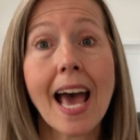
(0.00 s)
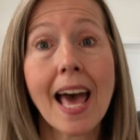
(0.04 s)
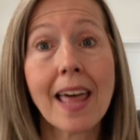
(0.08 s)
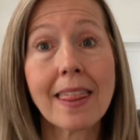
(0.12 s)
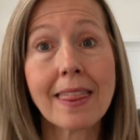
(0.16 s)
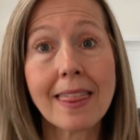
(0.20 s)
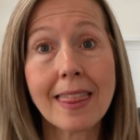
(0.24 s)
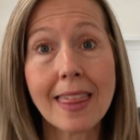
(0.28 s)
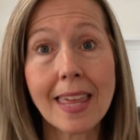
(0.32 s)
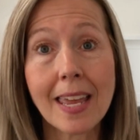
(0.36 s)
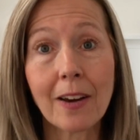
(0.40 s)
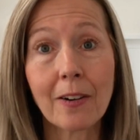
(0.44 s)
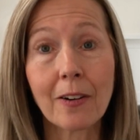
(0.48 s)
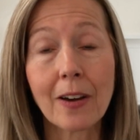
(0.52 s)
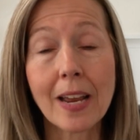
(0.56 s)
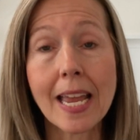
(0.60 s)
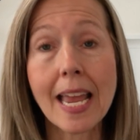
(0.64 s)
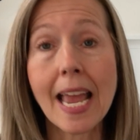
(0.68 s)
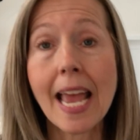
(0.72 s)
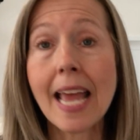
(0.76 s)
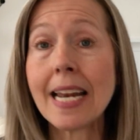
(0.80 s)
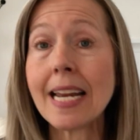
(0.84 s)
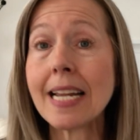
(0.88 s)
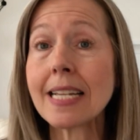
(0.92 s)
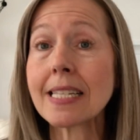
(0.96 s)
a
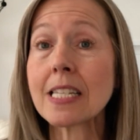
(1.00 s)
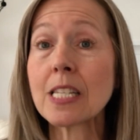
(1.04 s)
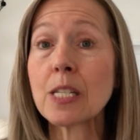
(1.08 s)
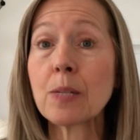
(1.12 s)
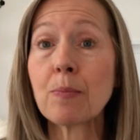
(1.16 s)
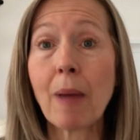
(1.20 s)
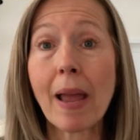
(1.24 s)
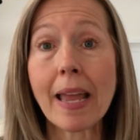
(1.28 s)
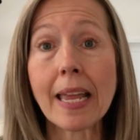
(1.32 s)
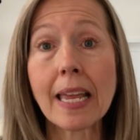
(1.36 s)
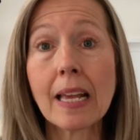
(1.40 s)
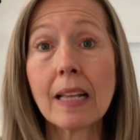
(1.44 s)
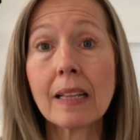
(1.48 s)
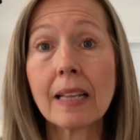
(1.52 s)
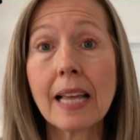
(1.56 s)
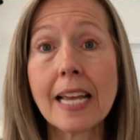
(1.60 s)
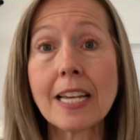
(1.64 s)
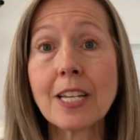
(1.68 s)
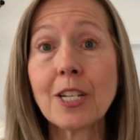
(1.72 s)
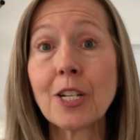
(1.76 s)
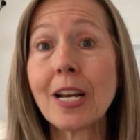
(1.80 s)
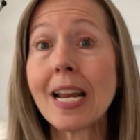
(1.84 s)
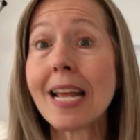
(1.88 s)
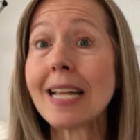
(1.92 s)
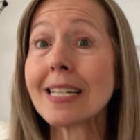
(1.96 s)
theory and it's
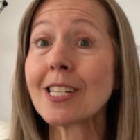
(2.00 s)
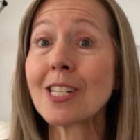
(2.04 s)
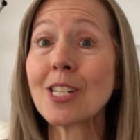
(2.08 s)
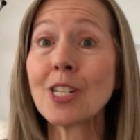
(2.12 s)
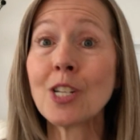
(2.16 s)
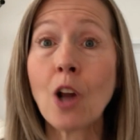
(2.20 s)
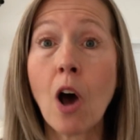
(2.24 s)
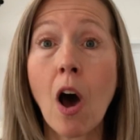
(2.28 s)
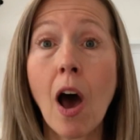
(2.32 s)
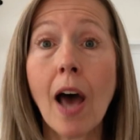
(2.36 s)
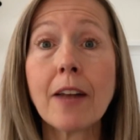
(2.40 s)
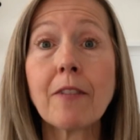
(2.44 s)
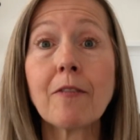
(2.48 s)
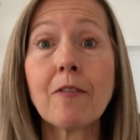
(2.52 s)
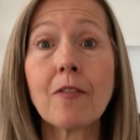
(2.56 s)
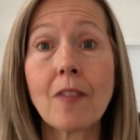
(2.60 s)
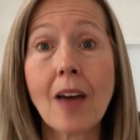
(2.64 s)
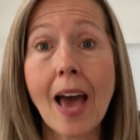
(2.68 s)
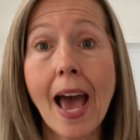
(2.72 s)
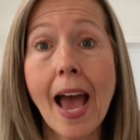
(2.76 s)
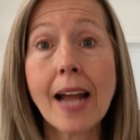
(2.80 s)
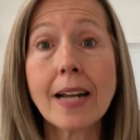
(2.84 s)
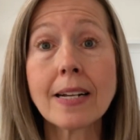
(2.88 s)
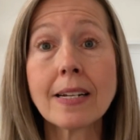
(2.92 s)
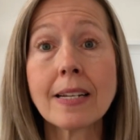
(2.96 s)
speculation, it's not
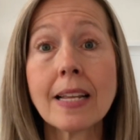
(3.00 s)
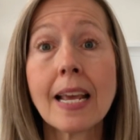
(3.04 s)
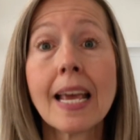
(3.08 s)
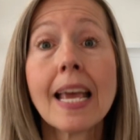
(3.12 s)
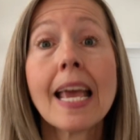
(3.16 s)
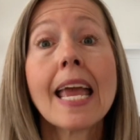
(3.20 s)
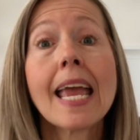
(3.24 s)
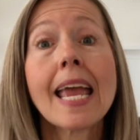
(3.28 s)
fact.